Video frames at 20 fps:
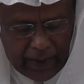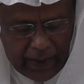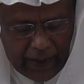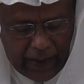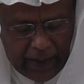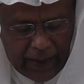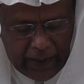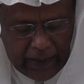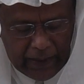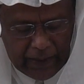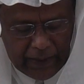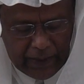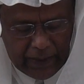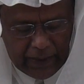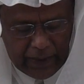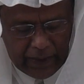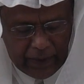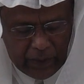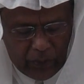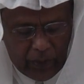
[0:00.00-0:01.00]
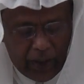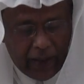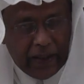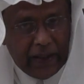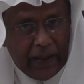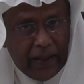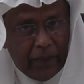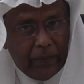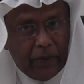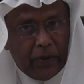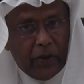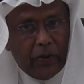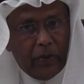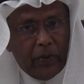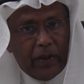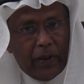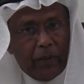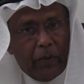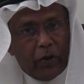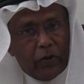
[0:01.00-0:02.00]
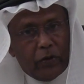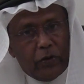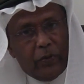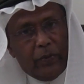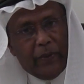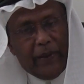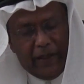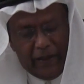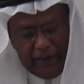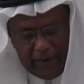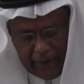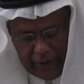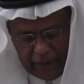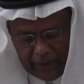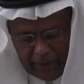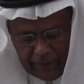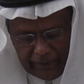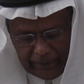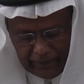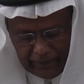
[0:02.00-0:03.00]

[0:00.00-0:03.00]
and one EMQ in about 2 minutes.